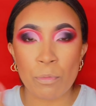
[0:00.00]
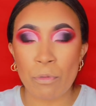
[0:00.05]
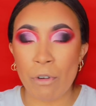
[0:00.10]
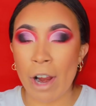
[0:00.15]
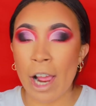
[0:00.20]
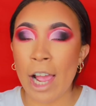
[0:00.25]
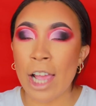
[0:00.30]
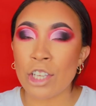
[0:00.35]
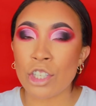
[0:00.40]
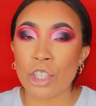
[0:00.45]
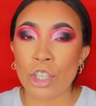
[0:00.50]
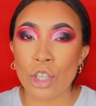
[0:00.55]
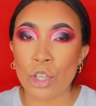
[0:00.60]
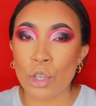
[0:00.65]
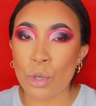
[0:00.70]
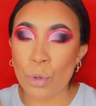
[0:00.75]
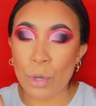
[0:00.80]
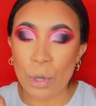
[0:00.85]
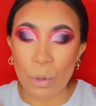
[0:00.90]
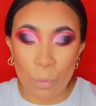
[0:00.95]
price.
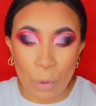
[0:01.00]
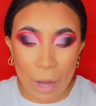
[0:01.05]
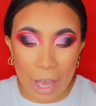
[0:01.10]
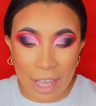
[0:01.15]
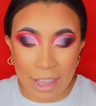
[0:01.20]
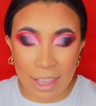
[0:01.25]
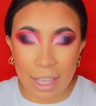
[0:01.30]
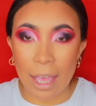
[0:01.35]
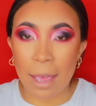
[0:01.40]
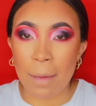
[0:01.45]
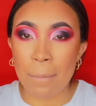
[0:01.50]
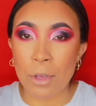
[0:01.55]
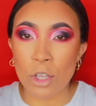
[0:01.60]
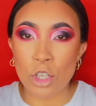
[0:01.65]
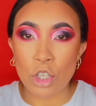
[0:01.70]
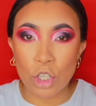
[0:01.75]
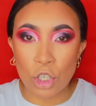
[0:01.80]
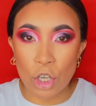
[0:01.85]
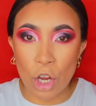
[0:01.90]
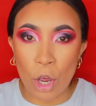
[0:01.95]
You can wear them
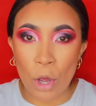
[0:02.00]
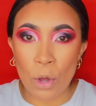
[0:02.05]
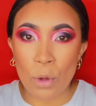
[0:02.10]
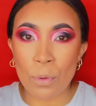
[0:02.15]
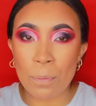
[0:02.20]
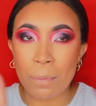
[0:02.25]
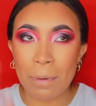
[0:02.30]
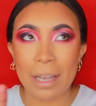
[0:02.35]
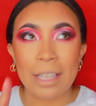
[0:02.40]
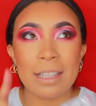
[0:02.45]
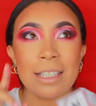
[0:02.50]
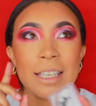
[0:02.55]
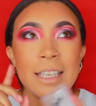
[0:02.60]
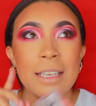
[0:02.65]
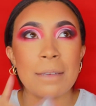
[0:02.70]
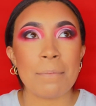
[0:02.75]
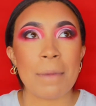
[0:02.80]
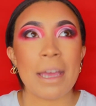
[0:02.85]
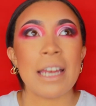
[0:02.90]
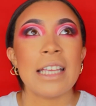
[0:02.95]
so
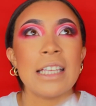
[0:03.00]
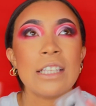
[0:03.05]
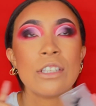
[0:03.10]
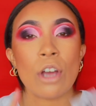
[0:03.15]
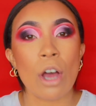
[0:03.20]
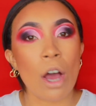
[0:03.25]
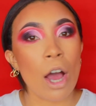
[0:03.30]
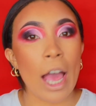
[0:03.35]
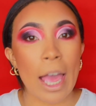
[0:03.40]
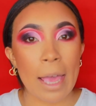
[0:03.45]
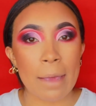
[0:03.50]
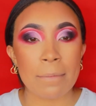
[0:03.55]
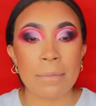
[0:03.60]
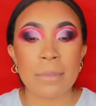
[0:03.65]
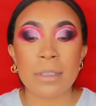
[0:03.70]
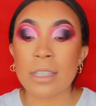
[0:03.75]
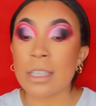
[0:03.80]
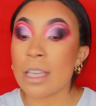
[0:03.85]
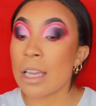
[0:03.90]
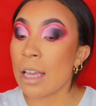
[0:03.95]
bloody many
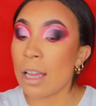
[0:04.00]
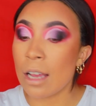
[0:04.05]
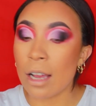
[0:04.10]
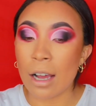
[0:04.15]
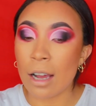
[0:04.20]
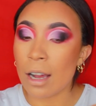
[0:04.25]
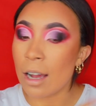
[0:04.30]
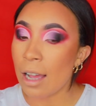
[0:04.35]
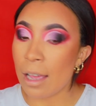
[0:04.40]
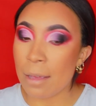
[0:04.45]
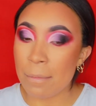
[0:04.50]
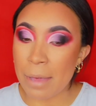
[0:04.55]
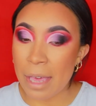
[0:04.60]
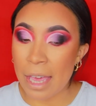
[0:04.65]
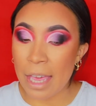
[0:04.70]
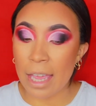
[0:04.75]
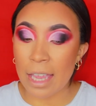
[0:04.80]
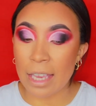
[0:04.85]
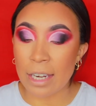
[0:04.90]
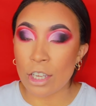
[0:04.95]
times. I
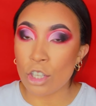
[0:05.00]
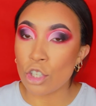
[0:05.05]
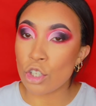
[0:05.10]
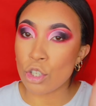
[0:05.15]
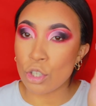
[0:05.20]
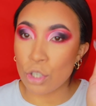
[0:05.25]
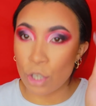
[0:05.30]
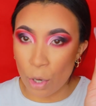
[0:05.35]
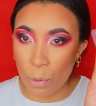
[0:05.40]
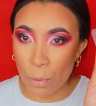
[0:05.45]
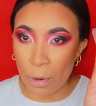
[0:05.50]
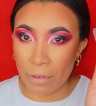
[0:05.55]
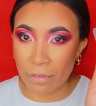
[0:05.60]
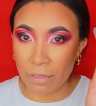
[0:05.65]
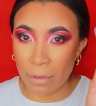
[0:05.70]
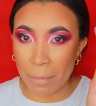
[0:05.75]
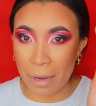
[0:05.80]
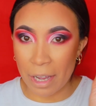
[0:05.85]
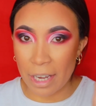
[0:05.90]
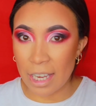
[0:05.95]
mean, so
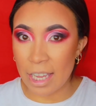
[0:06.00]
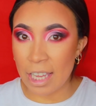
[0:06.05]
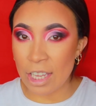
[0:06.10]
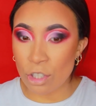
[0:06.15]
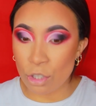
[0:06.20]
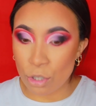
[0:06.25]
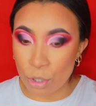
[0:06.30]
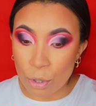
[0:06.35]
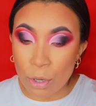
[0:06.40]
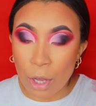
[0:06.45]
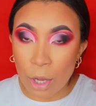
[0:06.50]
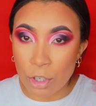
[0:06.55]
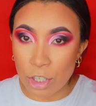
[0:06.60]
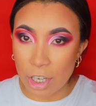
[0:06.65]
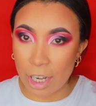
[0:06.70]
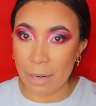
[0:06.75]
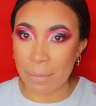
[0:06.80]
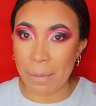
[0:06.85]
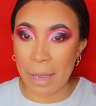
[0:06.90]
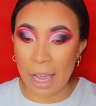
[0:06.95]
worth the money. Do go
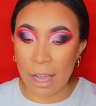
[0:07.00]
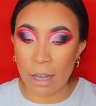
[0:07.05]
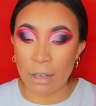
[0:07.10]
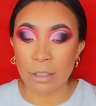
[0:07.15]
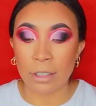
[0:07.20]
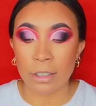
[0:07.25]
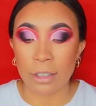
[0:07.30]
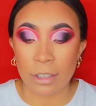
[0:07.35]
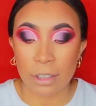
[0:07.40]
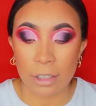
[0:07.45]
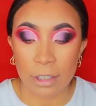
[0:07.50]
check them out.